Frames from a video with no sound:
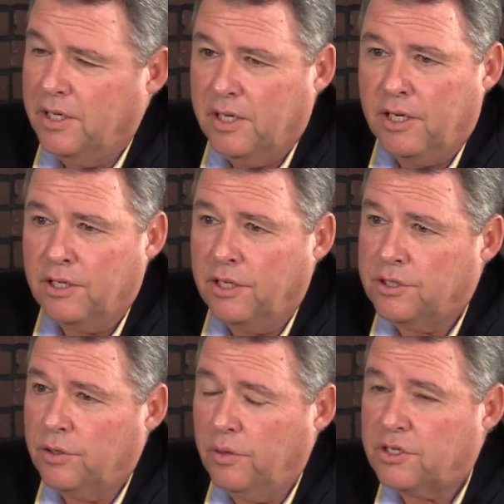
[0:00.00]
And
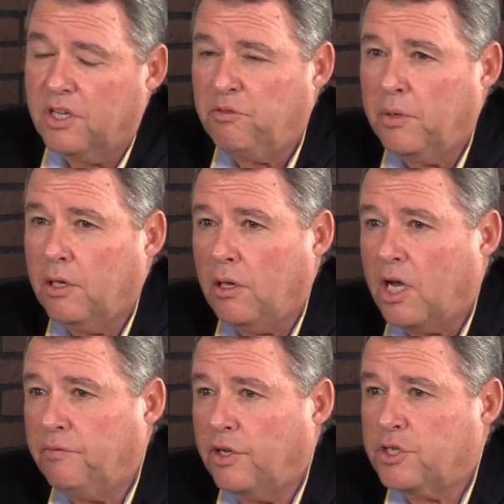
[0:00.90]
so it's given me a lot
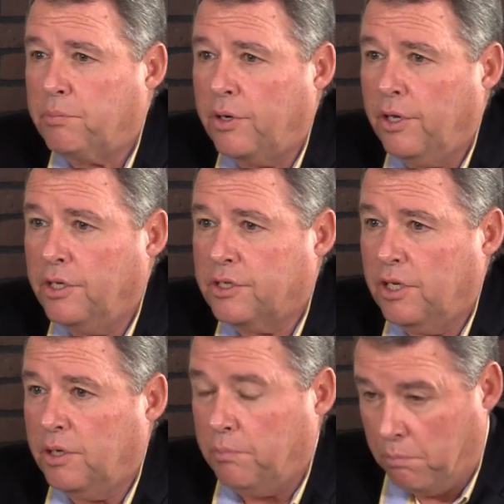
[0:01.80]
of experience
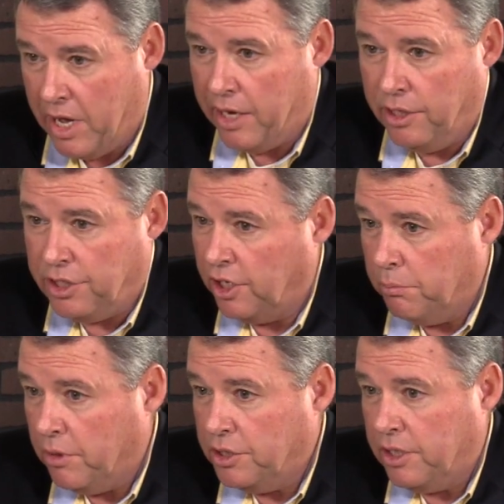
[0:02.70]
in managing a
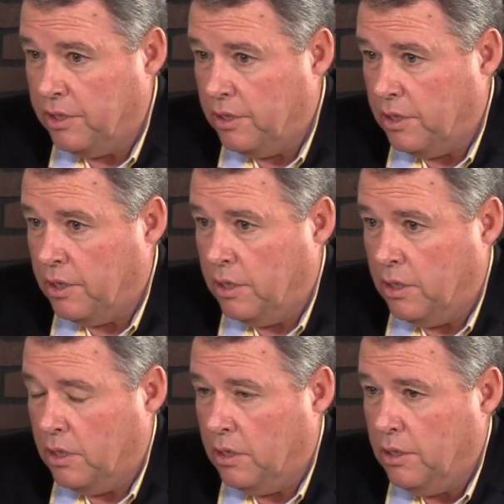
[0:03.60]
budget,
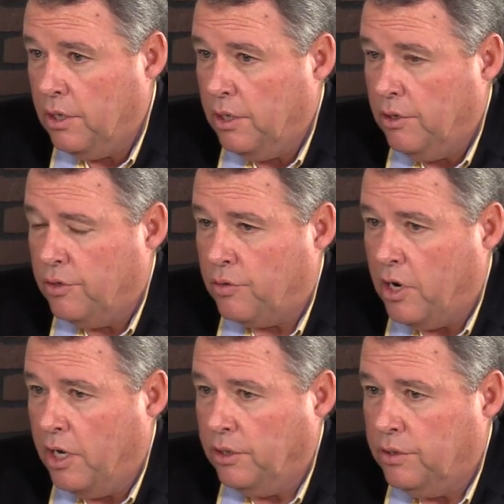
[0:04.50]

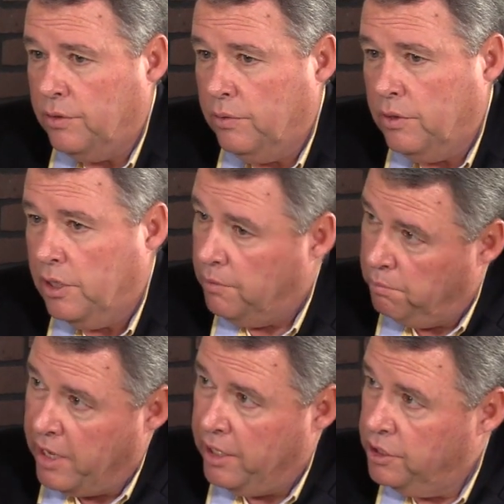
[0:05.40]
trying to
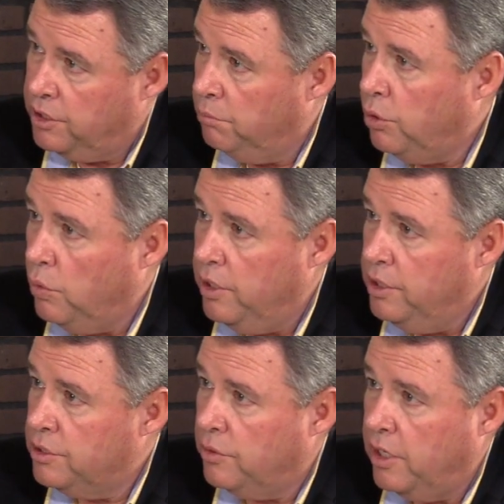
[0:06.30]
manage
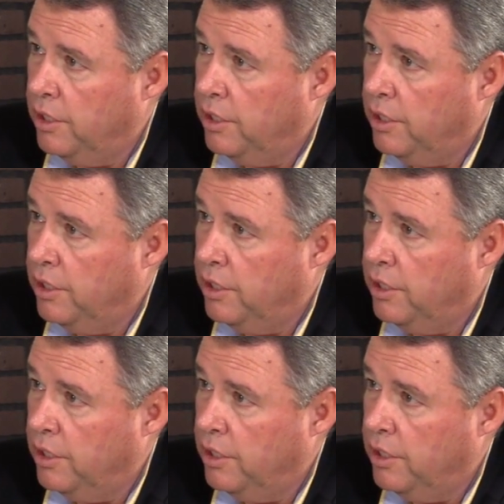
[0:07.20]
employees, try to